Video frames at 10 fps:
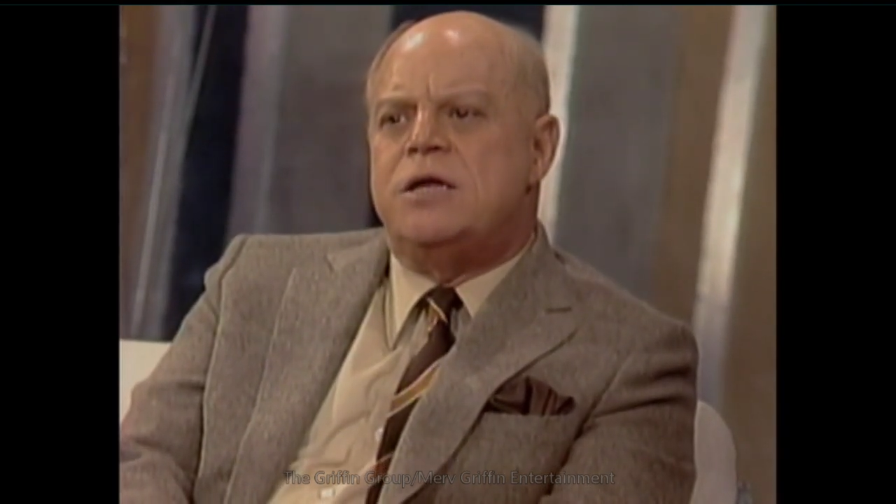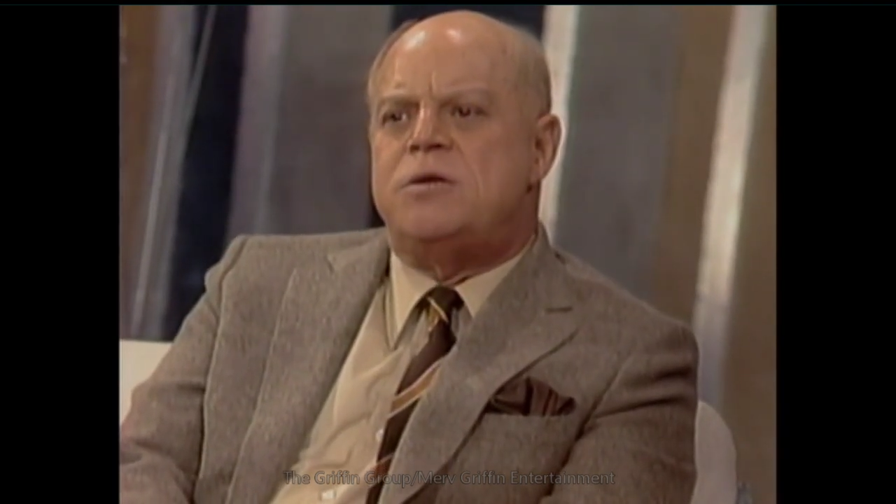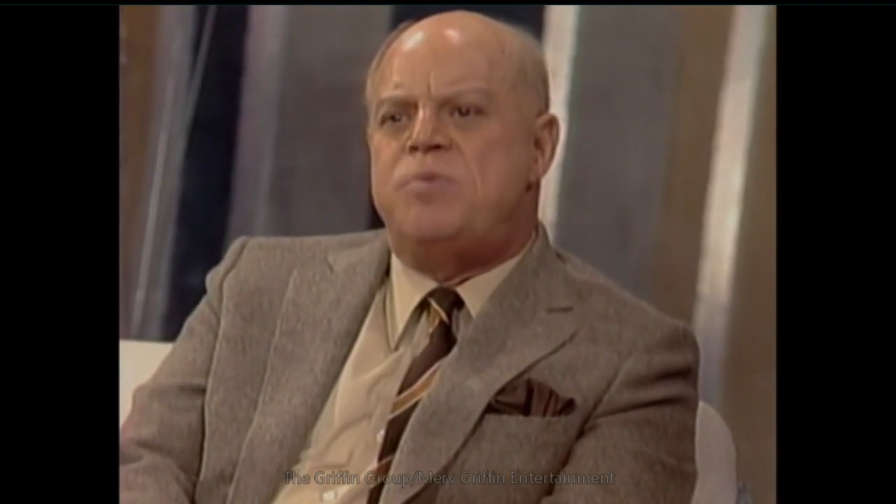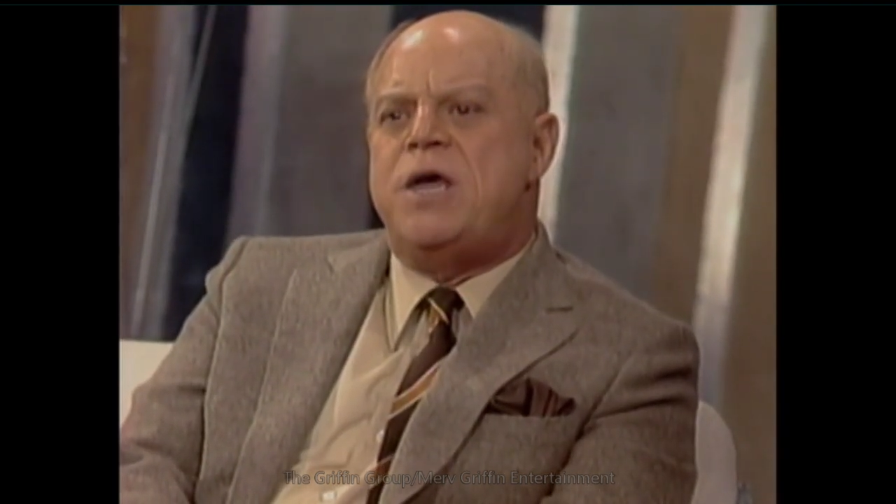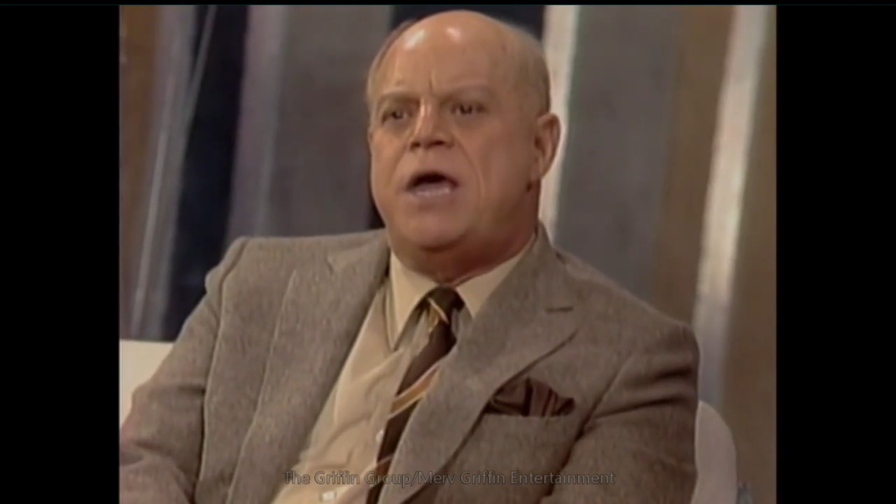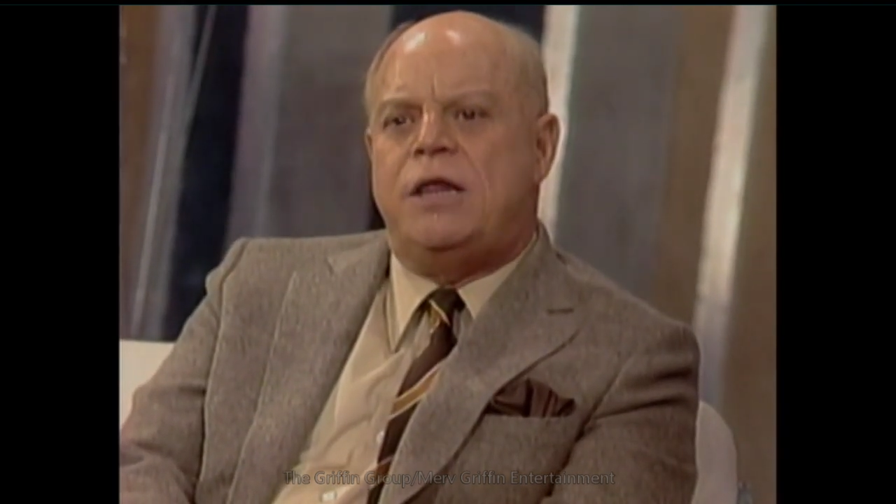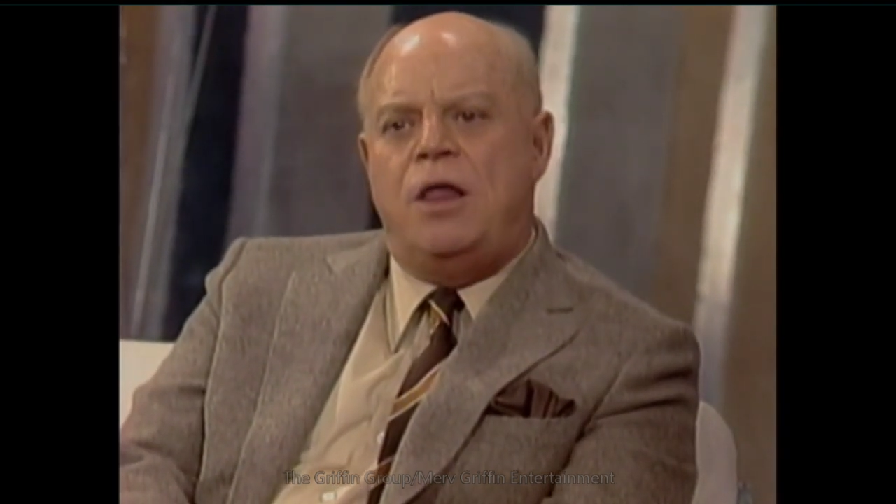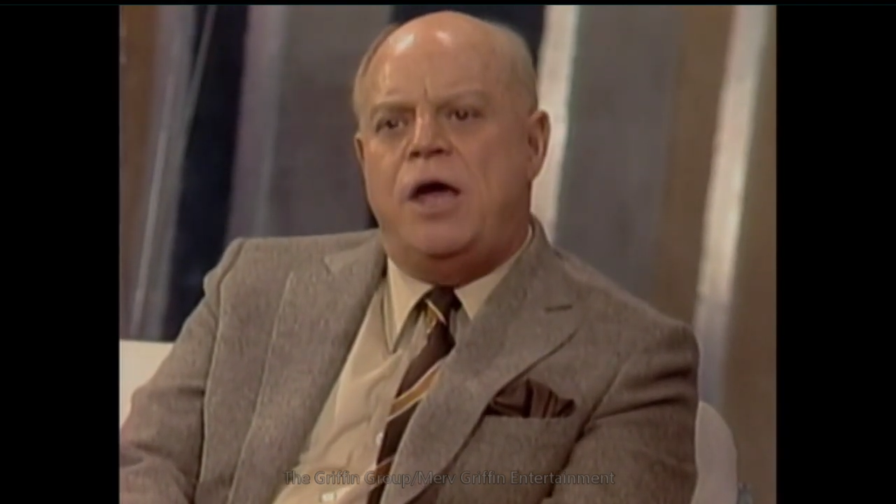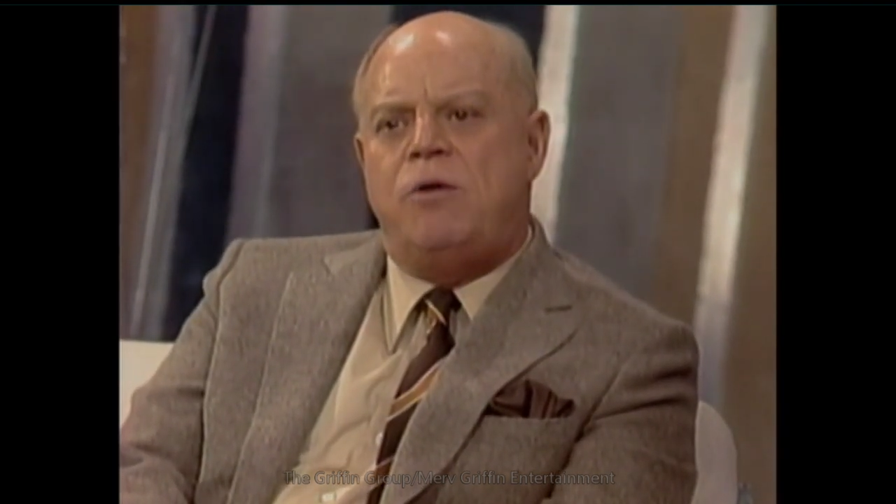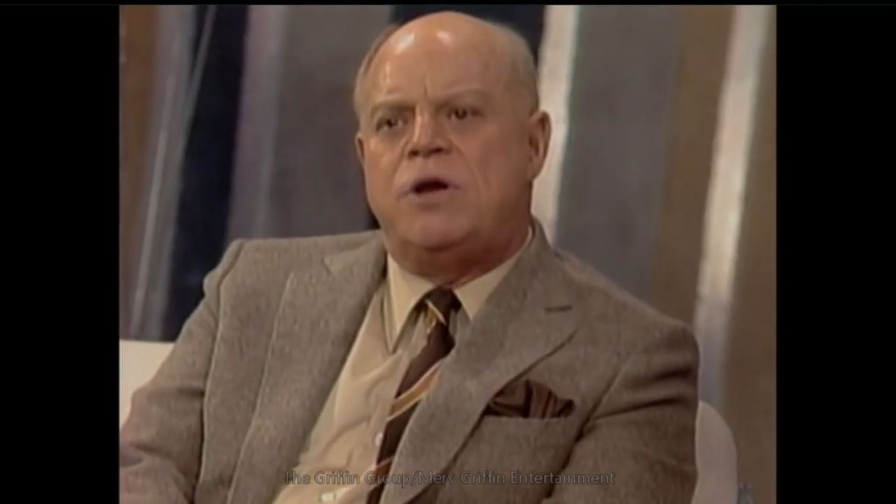to be a
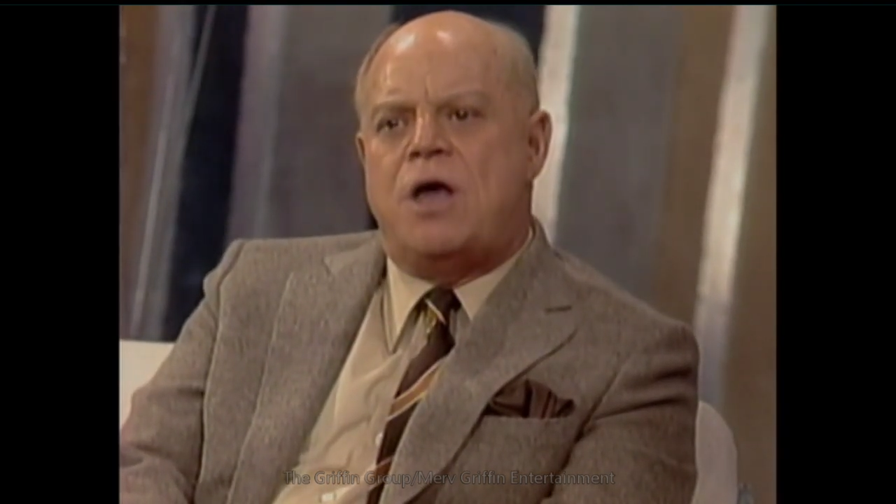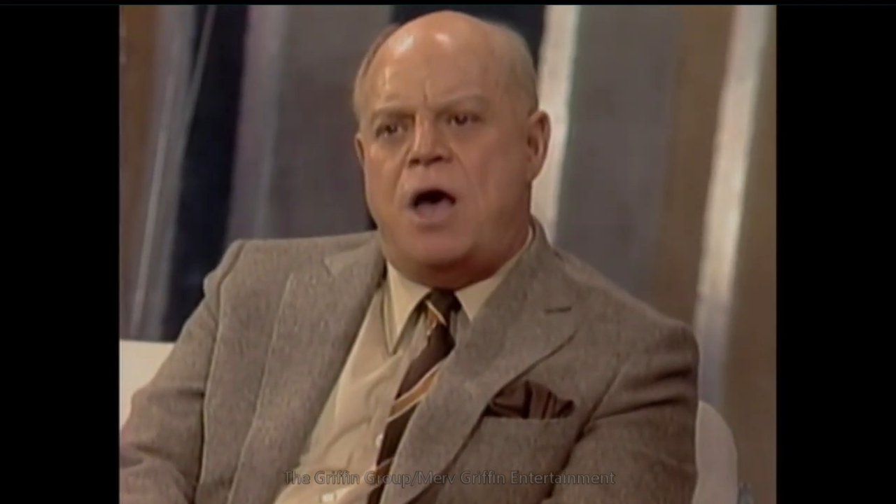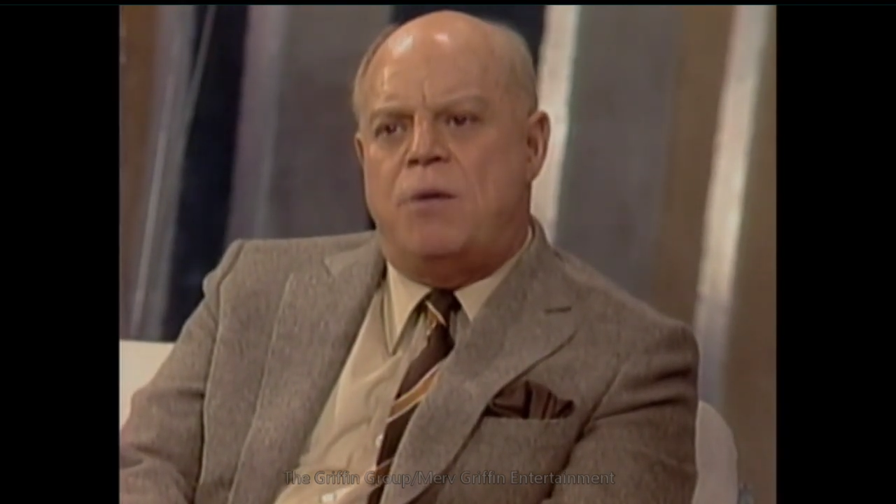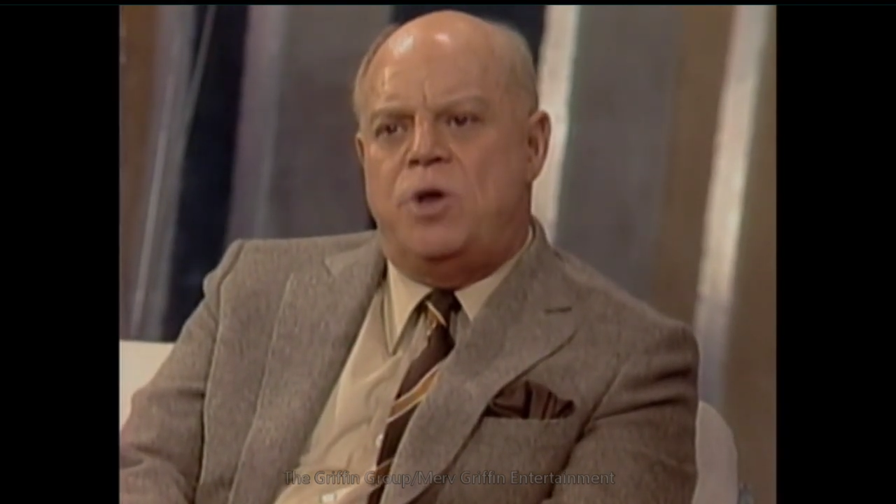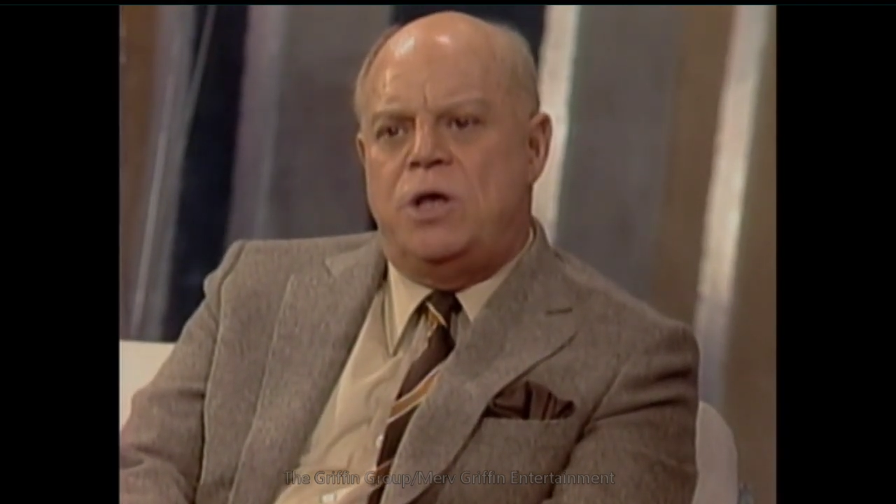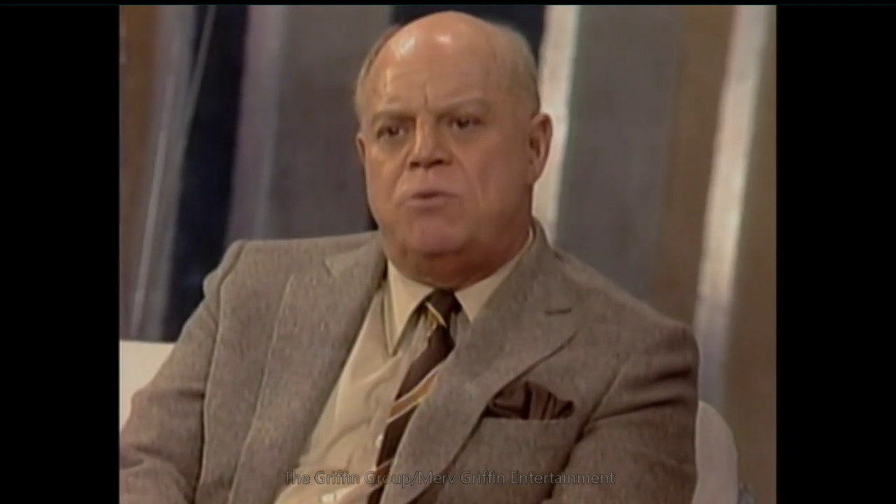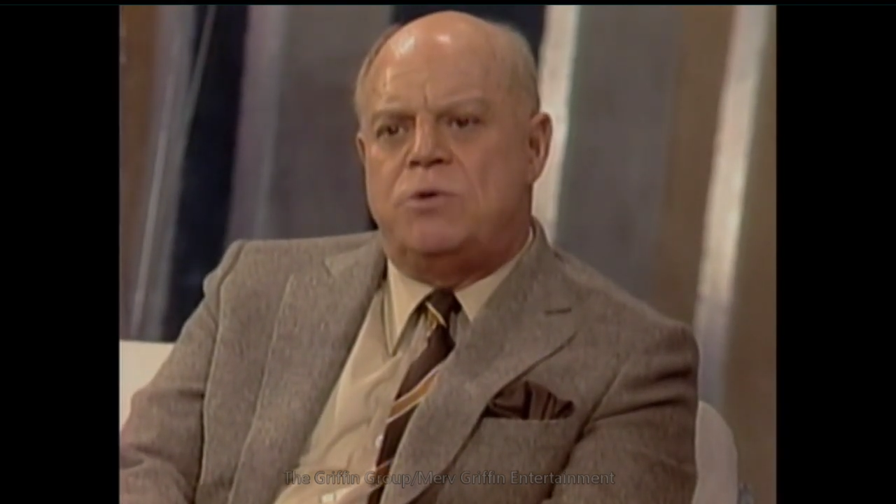headliner in comedy